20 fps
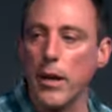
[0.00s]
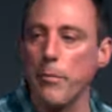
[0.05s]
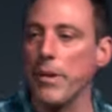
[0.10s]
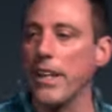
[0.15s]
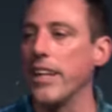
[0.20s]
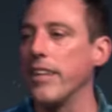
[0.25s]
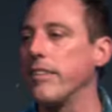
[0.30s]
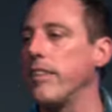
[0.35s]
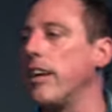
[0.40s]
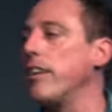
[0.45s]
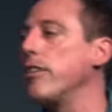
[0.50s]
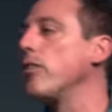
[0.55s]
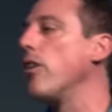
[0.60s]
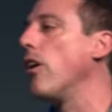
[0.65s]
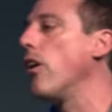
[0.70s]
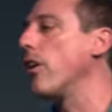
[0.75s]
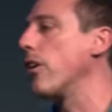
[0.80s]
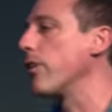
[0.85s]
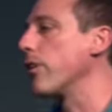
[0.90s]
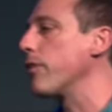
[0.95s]
I'm like a dead
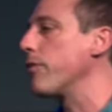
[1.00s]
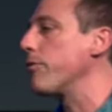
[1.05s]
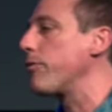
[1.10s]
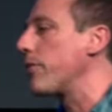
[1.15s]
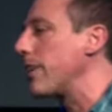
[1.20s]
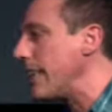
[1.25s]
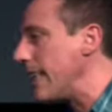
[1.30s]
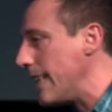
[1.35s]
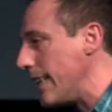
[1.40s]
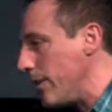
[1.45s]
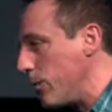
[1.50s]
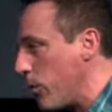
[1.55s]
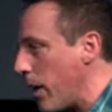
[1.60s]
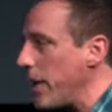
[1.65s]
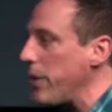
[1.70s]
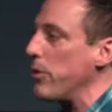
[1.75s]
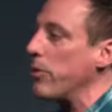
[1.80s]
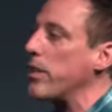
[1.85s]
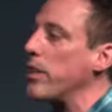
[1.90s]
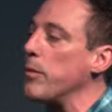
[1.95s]
dog or a flea. Why
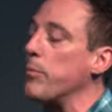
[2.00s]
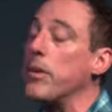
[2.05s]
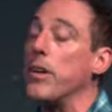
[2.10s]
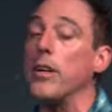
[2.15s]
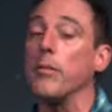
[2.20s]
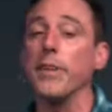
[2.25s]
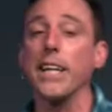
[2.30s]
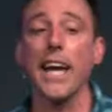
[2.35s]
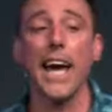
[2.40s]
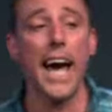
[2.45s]
do you keep coming